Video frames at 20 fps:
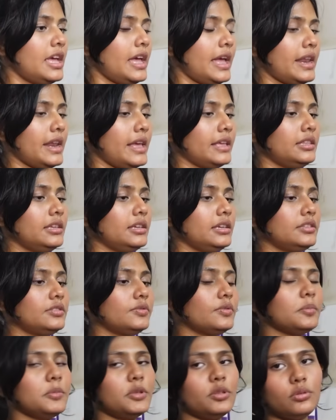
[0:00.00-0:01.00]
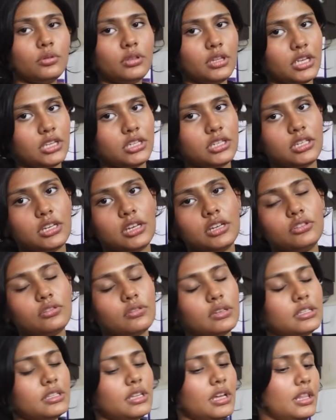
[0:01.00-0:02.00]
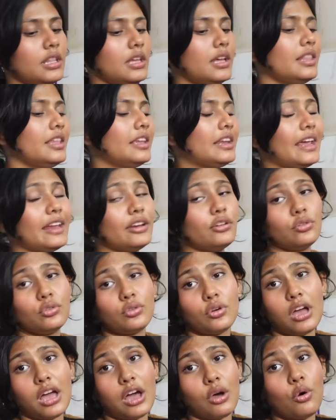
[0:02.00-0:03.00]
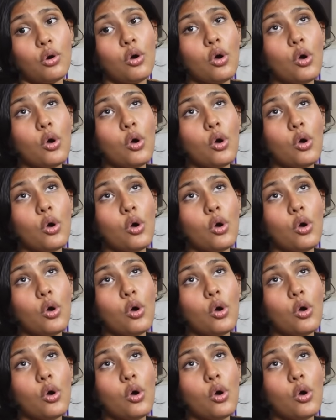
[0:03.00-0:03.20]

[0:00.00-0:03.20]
and I think it's from Indonesia, so it's halal, and I don't know how